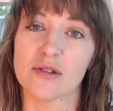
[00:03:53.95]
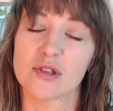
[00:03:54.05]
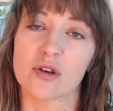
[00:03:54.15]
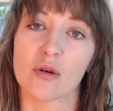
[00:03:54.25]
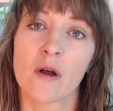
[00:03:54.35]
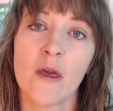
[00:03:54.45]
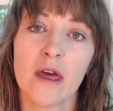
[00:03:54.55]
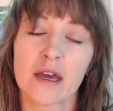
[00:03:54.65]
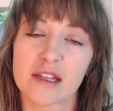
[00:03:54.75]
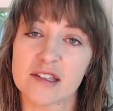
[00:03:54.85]
So
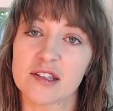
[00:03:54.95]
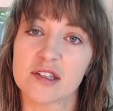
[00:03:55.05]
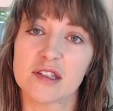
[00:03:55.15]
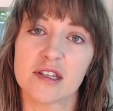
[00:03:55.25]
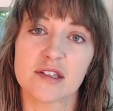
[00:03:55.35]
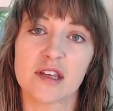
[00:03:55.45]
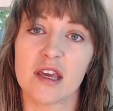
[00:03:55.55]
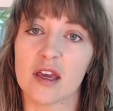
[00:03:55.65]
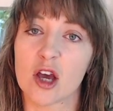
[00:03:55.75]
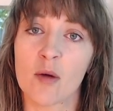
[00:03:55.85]
consistency is
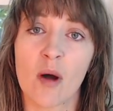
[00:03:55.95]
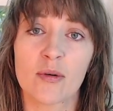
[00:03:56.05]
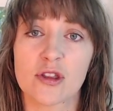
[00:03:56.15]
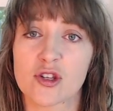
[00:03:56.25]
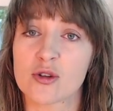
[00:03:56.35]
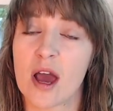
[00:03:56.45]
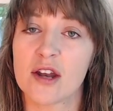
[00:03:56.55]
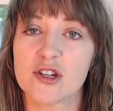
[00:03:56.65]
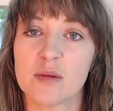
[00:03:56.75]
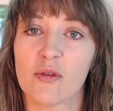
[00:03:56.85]
key. Come up with a
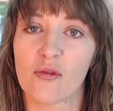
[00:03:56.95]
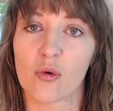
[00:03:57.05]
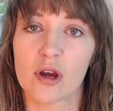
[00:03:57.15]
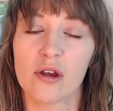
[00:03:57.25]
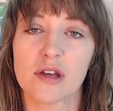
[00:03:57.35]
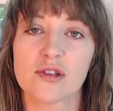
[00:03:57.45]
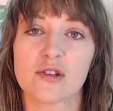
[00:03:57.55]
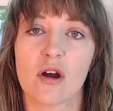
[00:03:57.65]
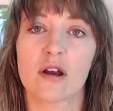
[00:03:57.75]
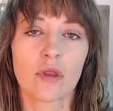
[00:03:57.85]
strategy before you get
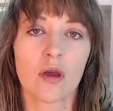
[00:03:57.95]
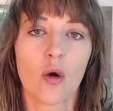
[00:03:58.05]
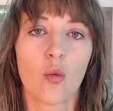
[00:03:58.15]
started.